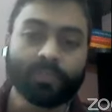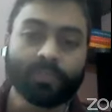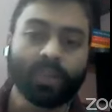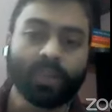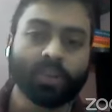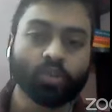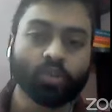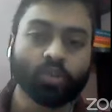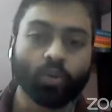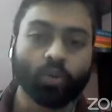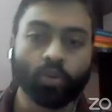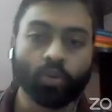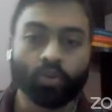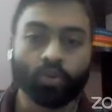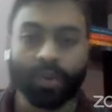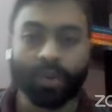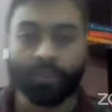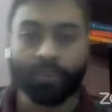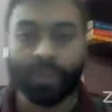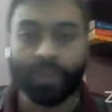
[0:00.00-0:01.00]
So
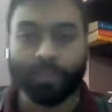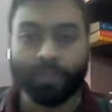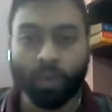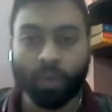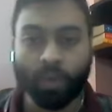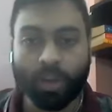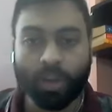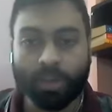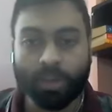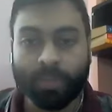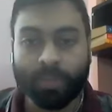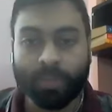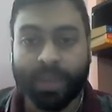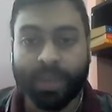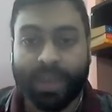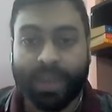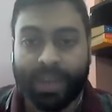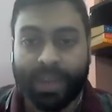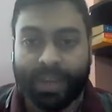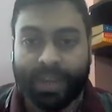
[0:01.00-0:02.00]
today we have thought of
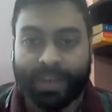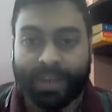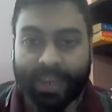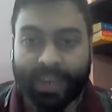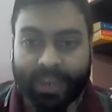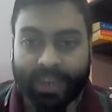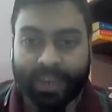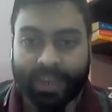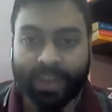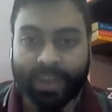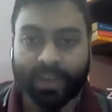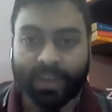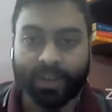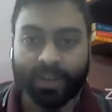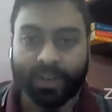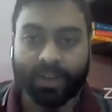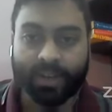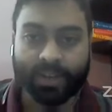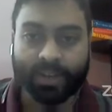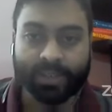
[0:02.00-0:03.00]
taking
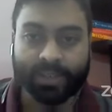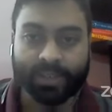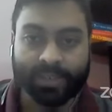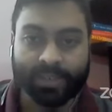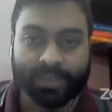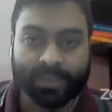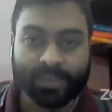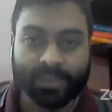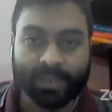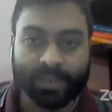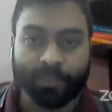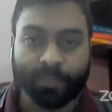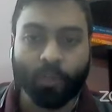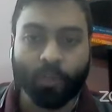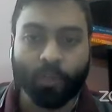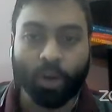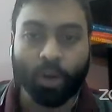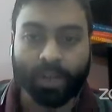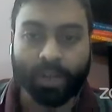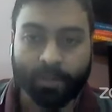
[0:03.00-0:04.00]
this
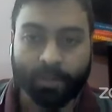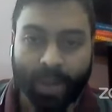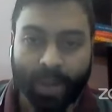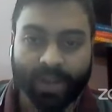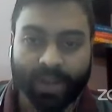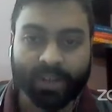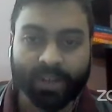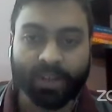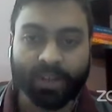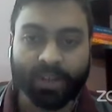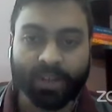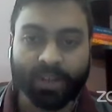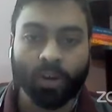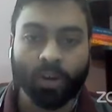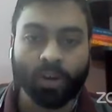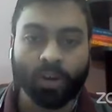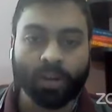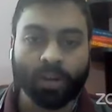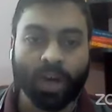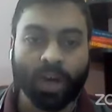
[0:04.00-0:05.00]
important matter
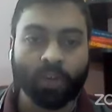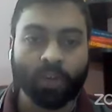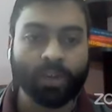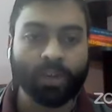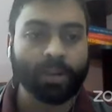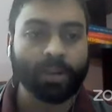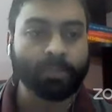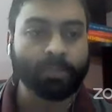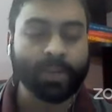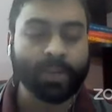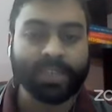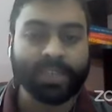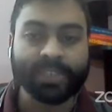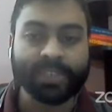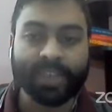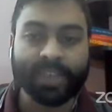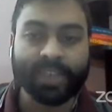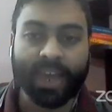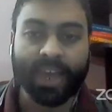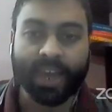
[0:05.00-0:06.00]
on how the
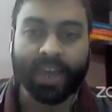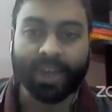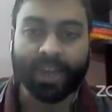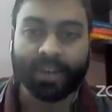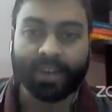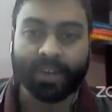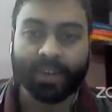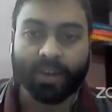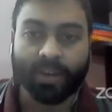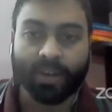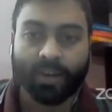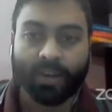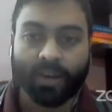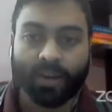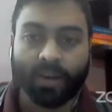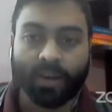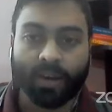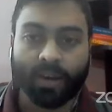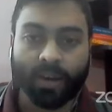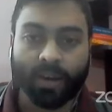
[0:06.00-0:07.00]
companies can
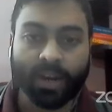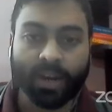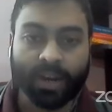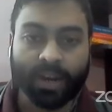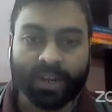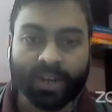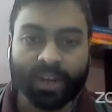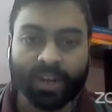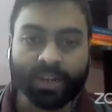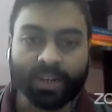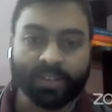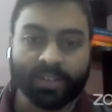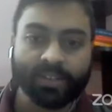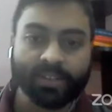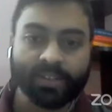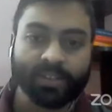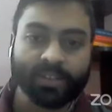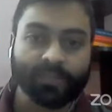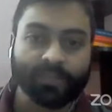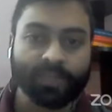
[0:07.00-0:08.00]
conduct
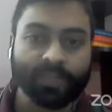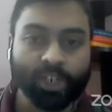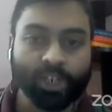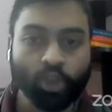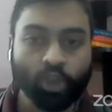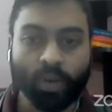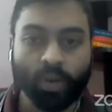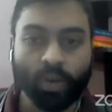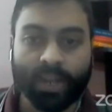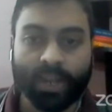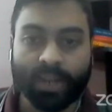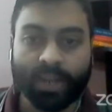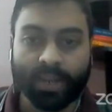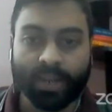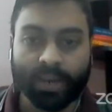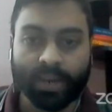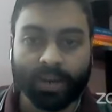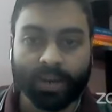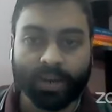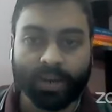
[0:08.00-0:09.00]
virtual
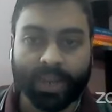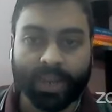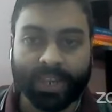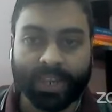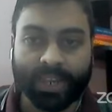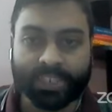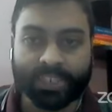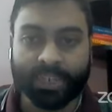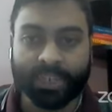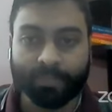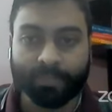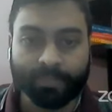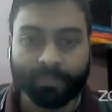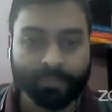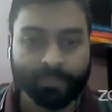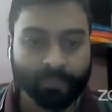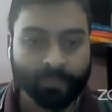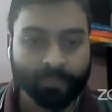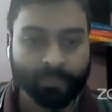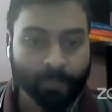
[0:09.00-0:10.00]
AGM.
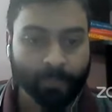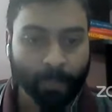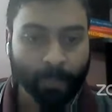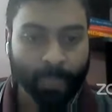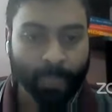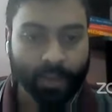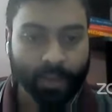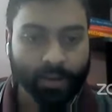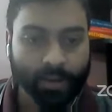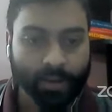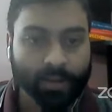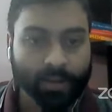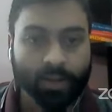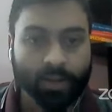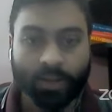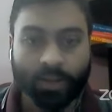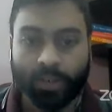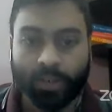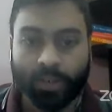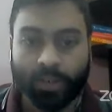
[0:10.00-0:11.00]

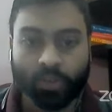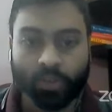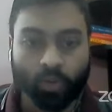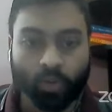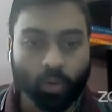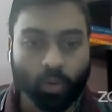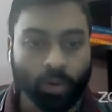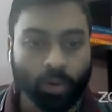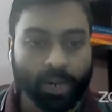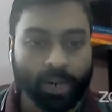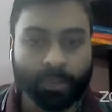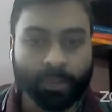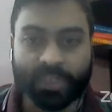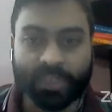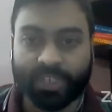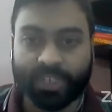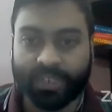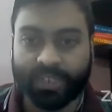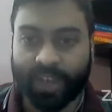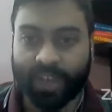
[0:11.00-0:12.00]
So let me
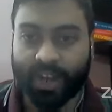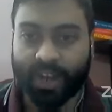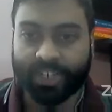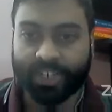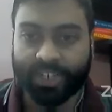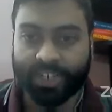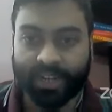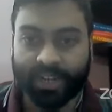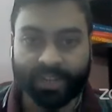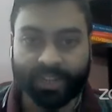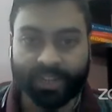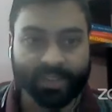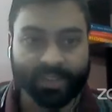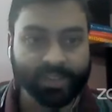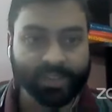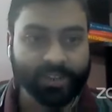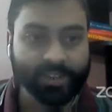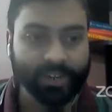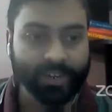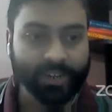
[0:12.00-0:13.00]
start sharing the
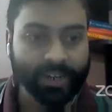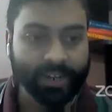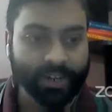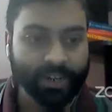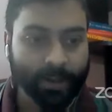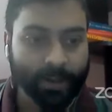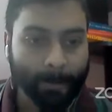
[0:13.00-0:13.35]
screen.